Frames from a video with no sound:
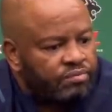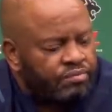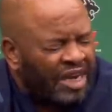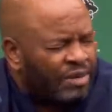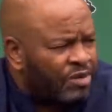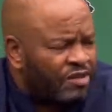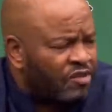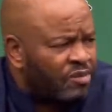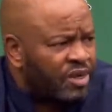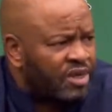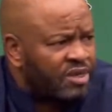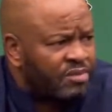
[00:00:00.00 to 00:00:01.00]
bad
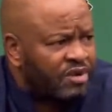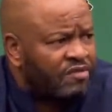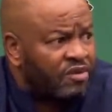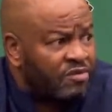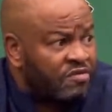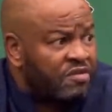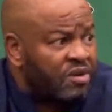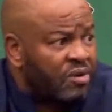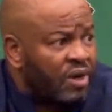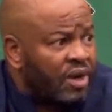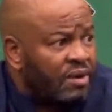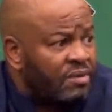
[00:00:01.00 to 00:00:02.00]
performance. He performed very
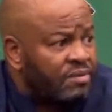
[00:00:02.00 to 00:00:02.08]
well.